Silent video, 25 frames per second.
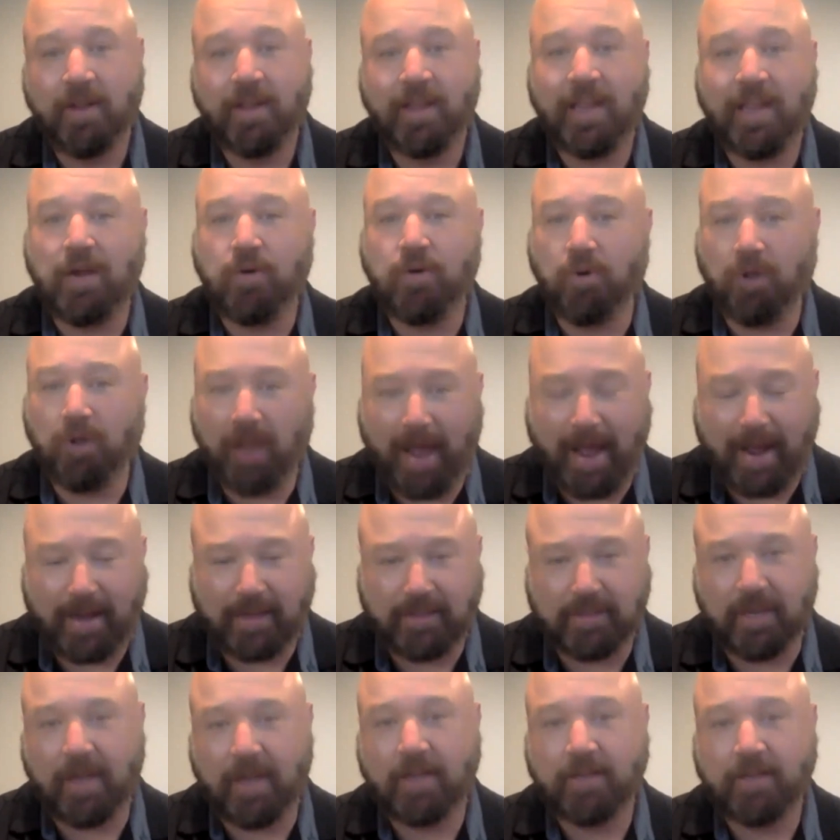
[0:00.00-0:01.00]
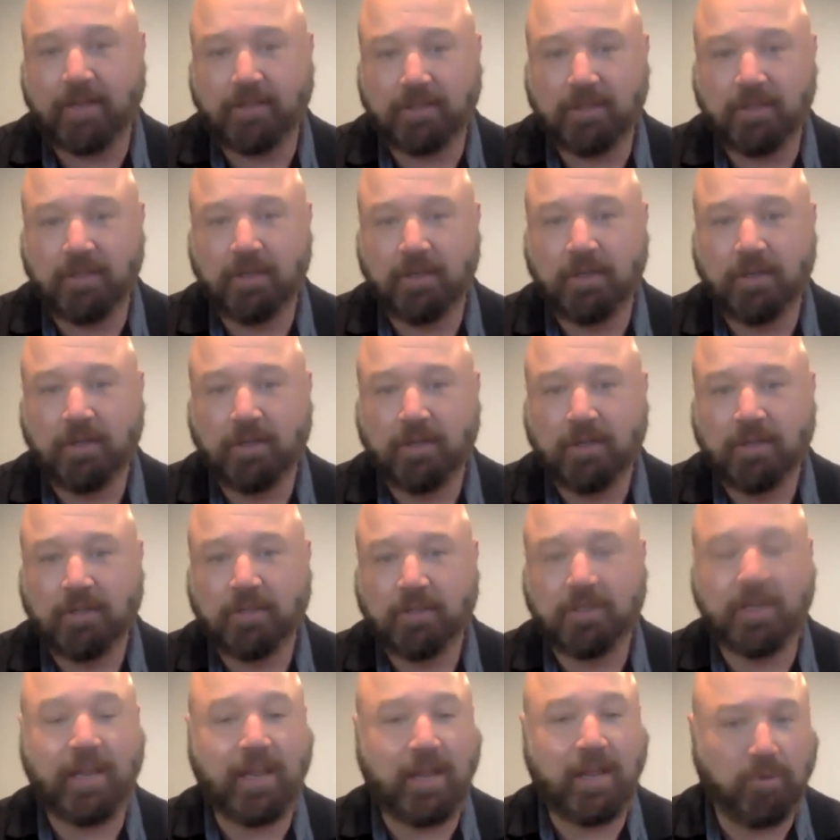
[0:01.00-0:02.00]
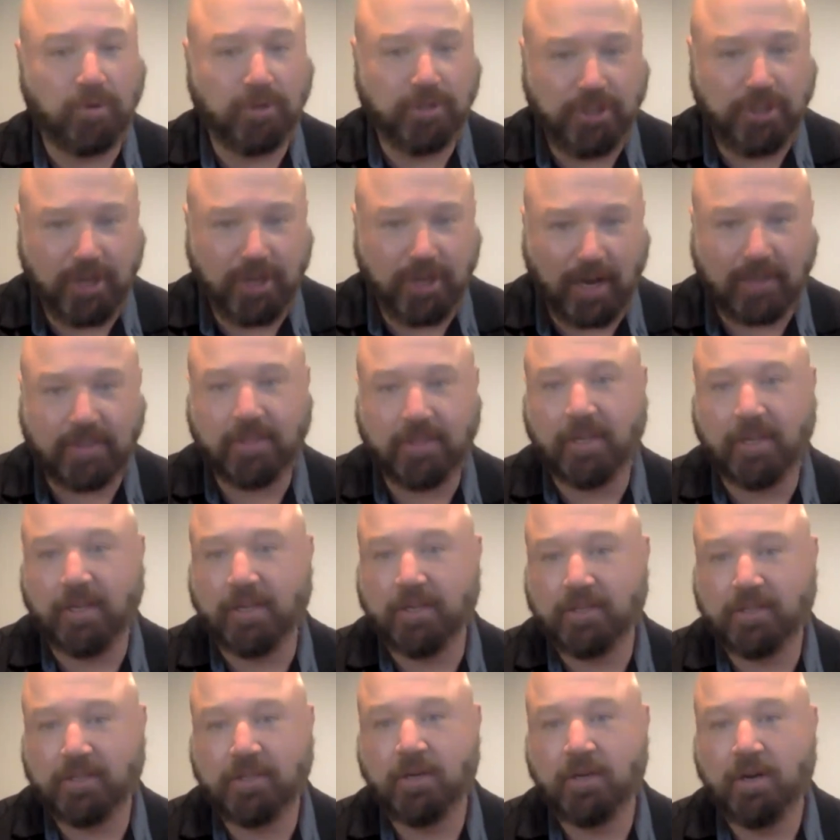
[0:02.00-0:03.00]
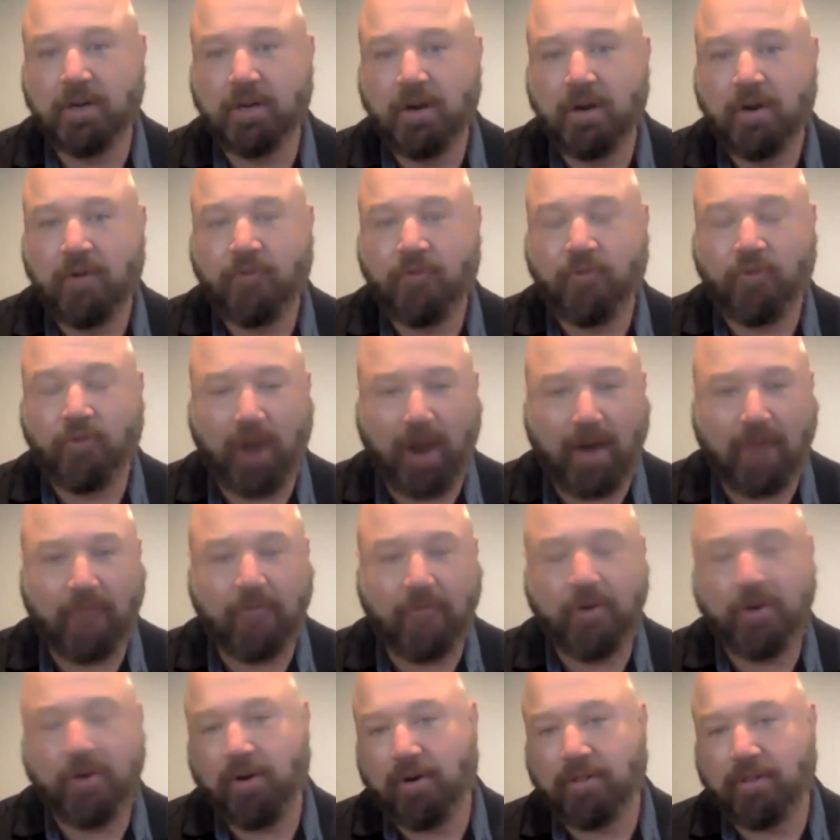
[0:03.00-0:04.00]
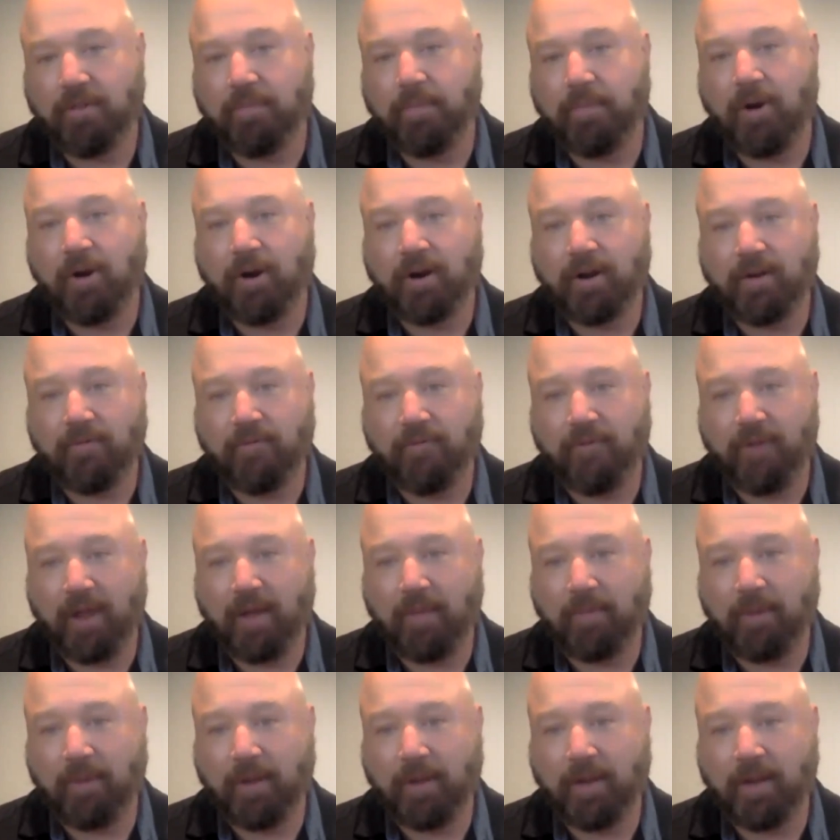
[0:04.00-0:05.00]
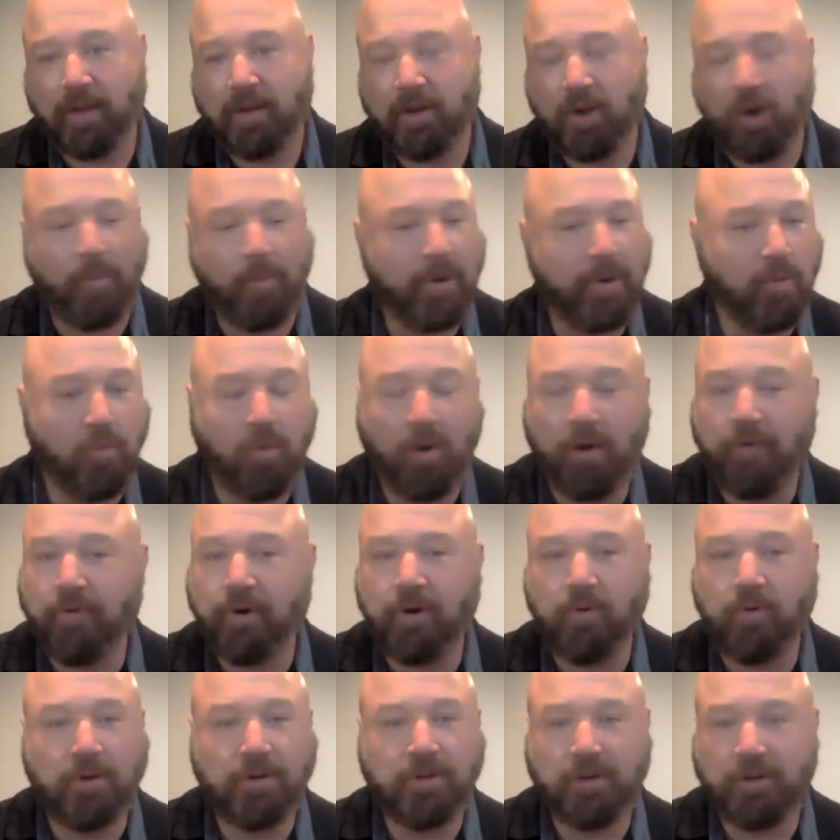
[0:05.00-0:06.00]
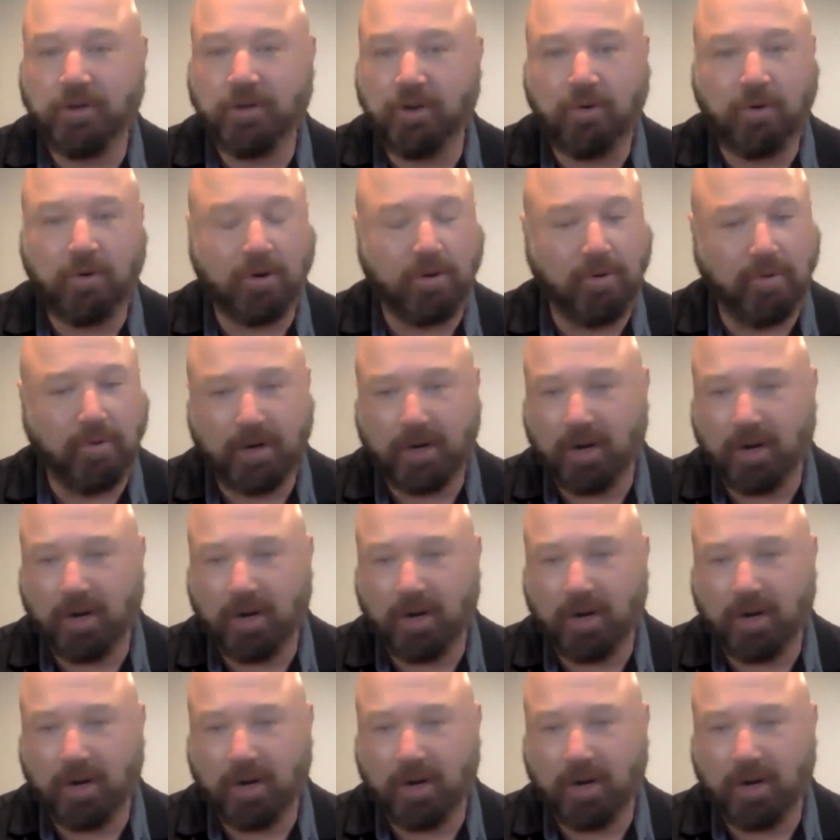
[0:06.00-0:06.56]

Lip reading: Equal access to equal justice for every North American family. Nobody wondering what to do or who to